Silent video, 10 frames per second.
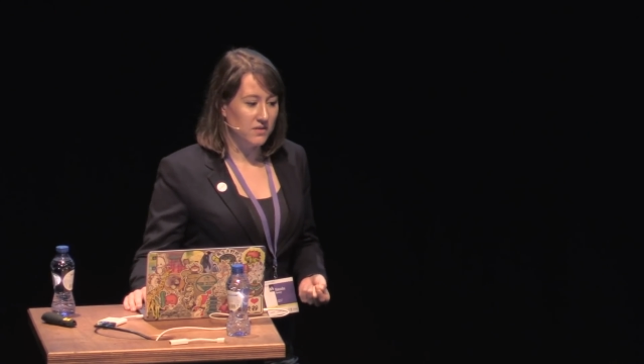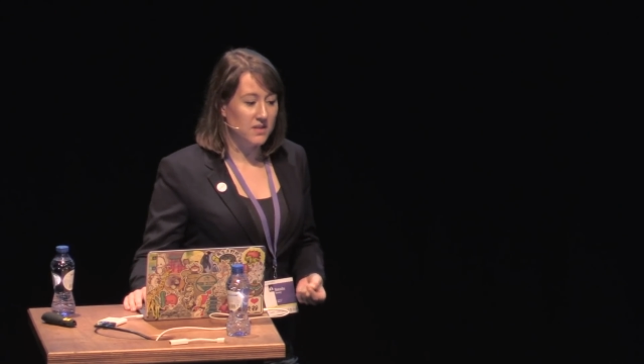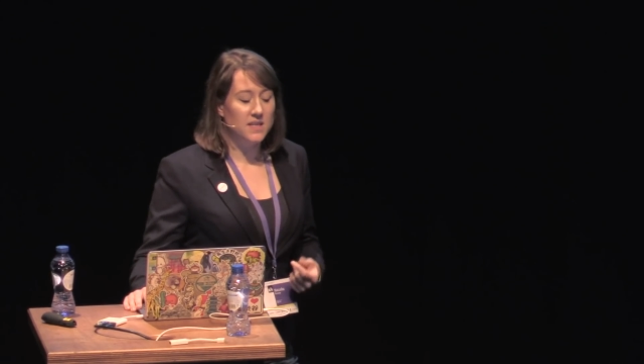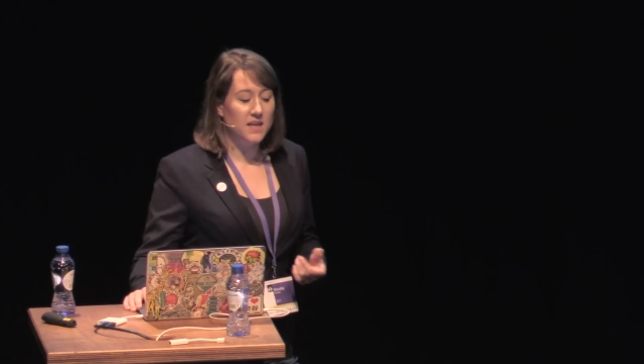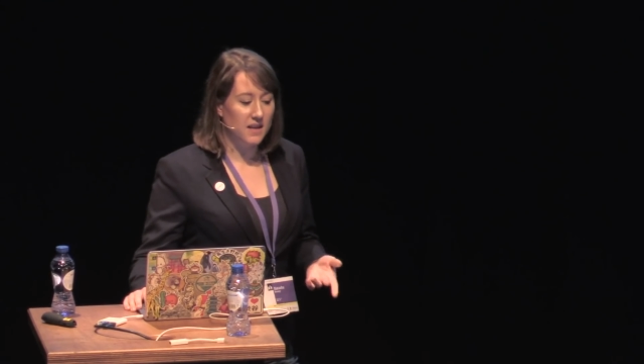So
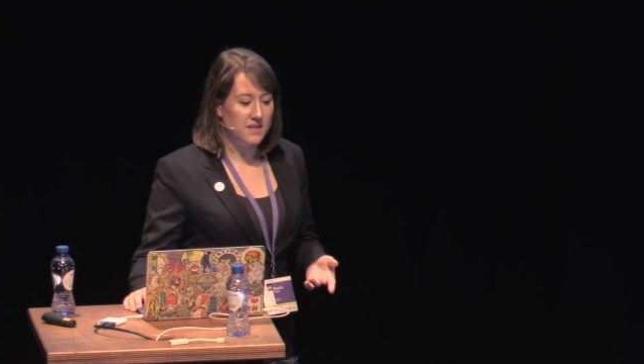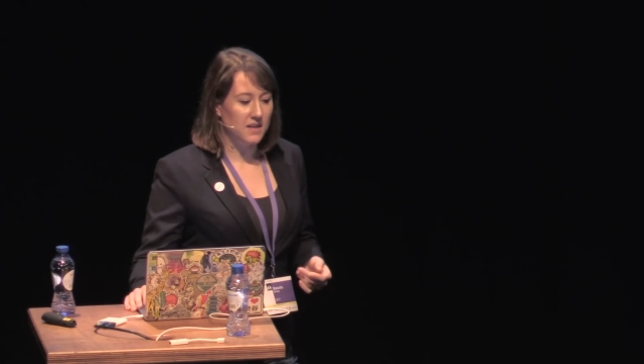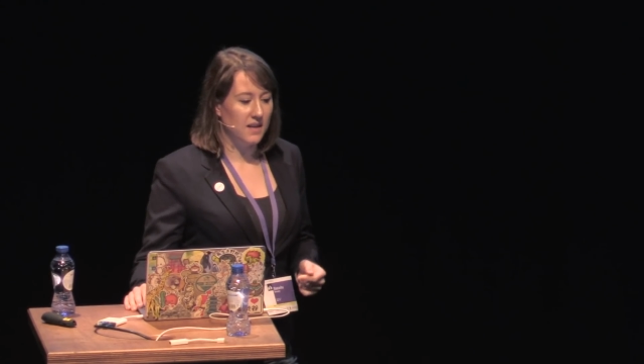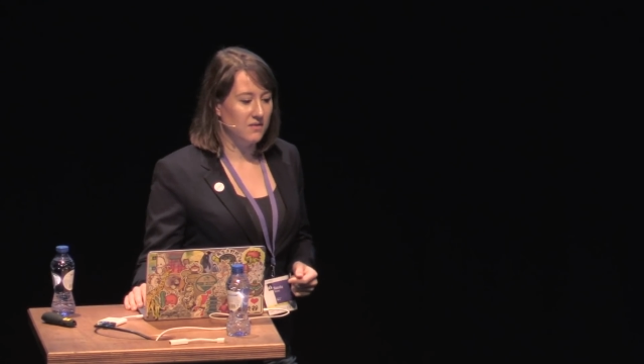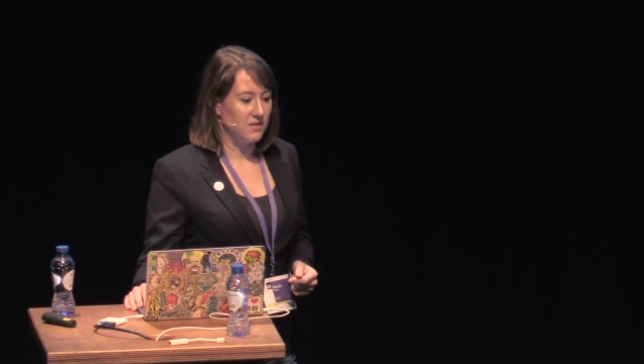TLS
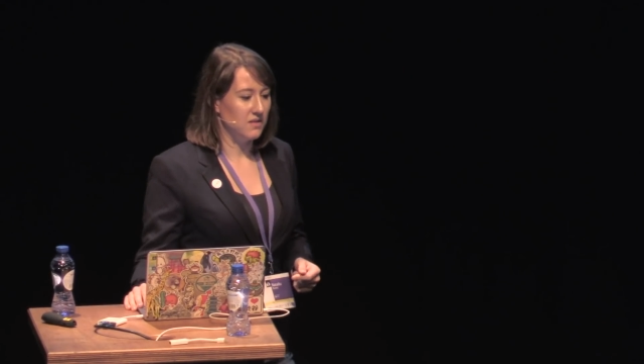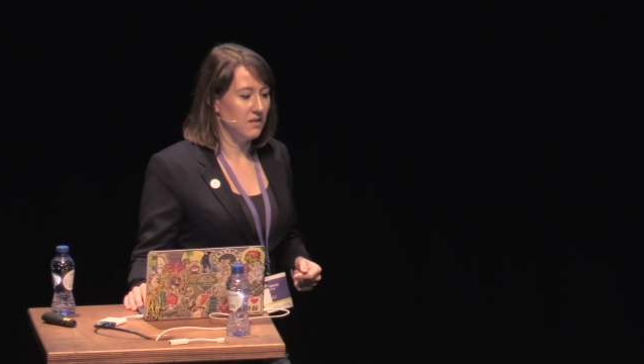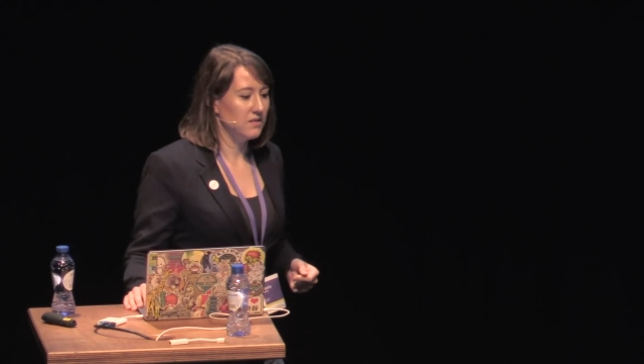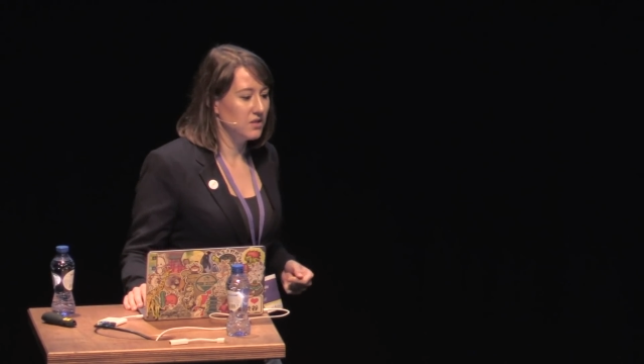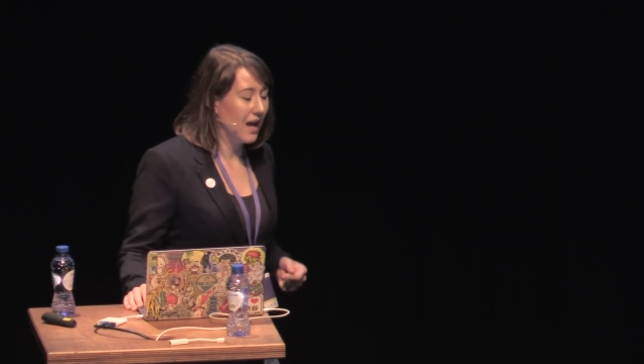
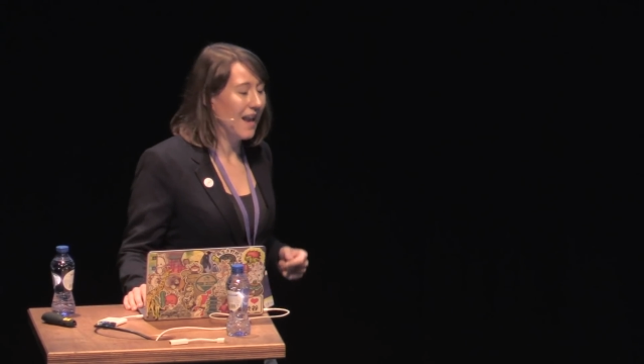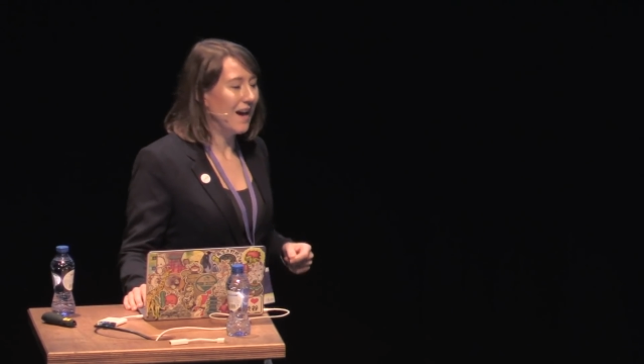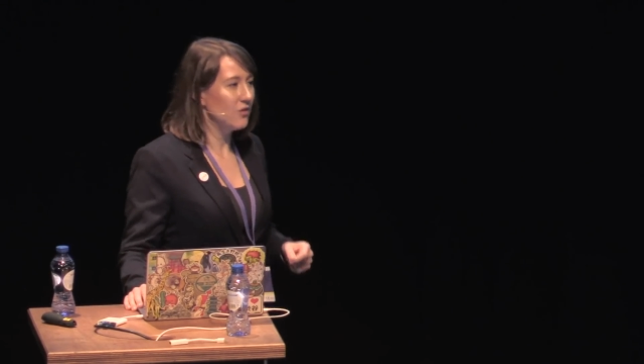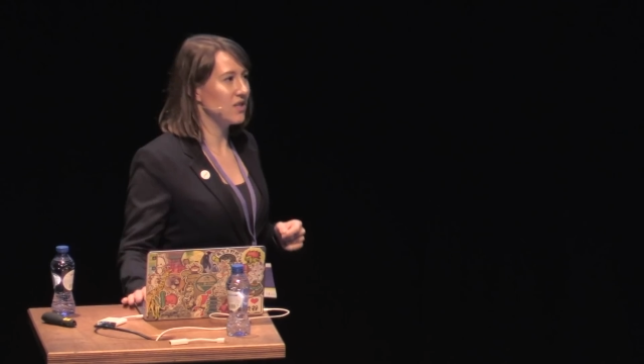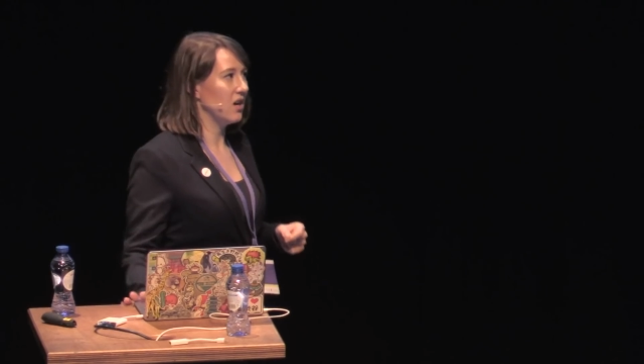
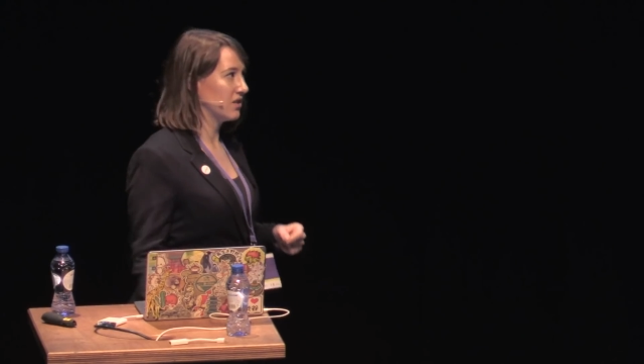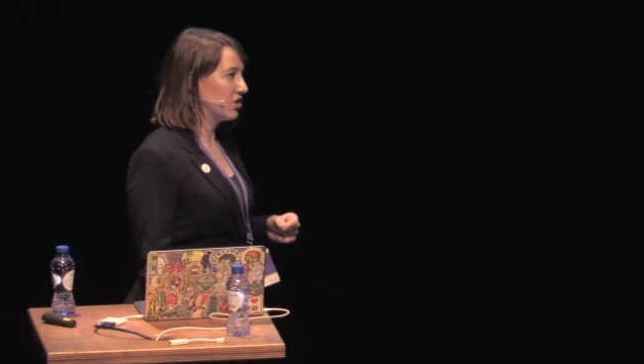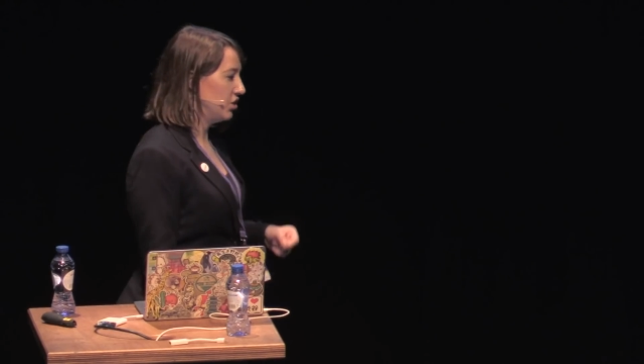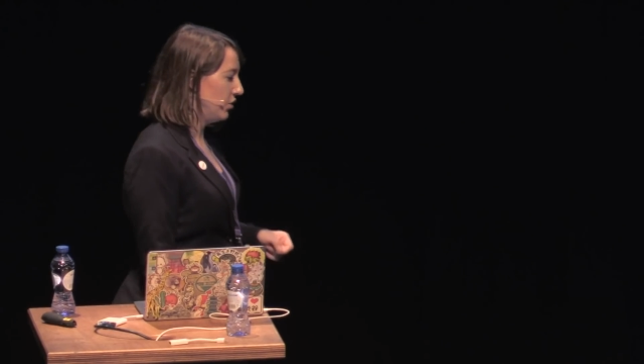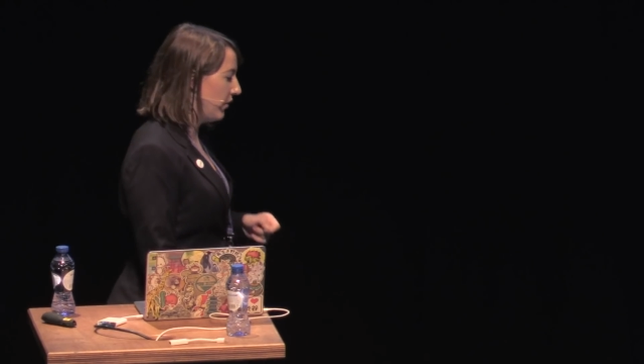allows us
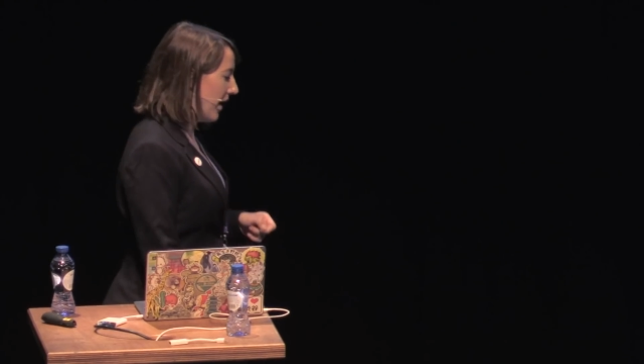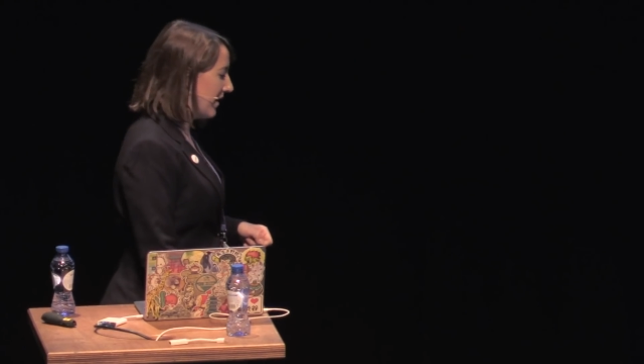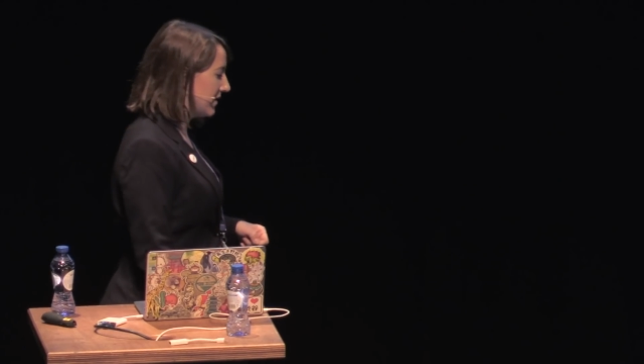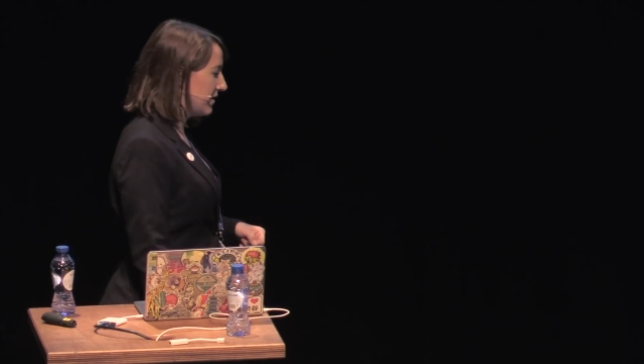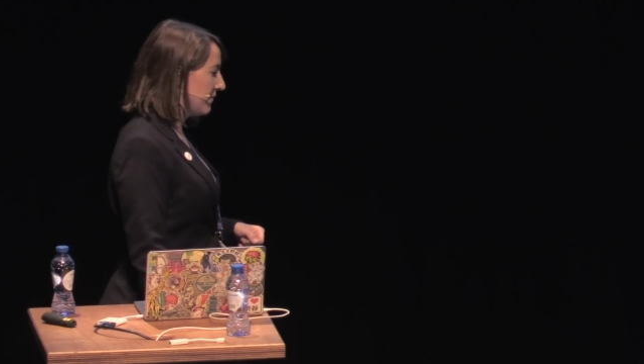to do
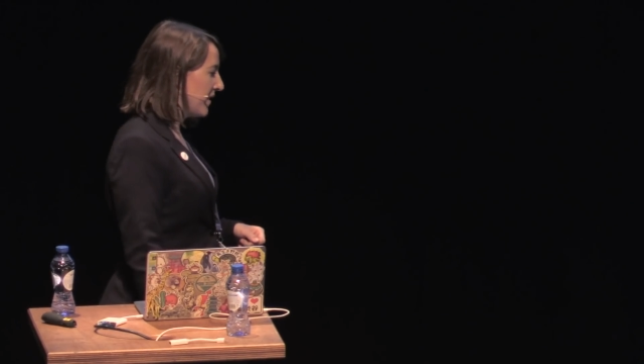that.